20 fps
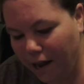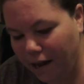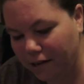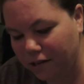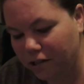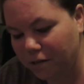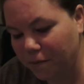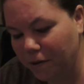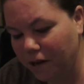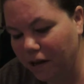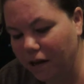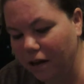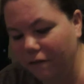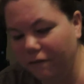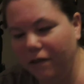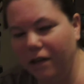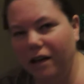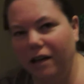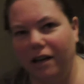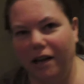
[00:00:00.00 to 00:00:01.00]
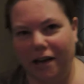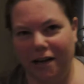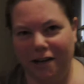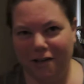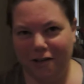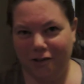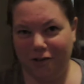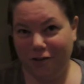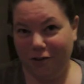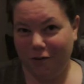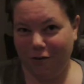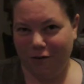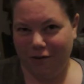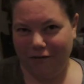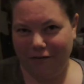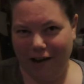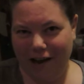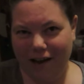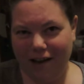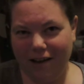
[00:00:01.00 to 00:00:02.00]
And speaking of the Alliance
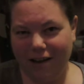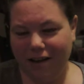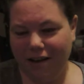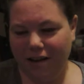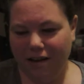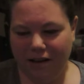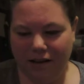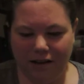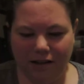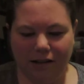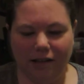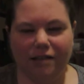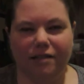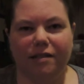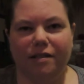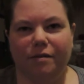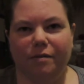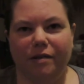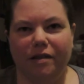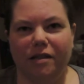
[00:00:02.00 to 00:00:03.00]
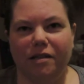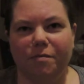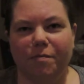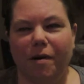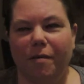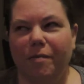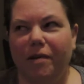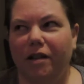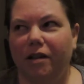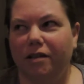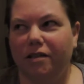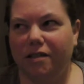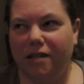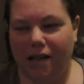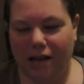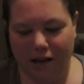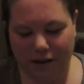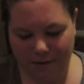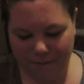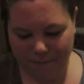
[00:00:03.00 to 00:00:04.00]
Corvette, let's see what this puppy looks
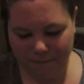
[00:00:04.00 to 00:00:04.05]
like.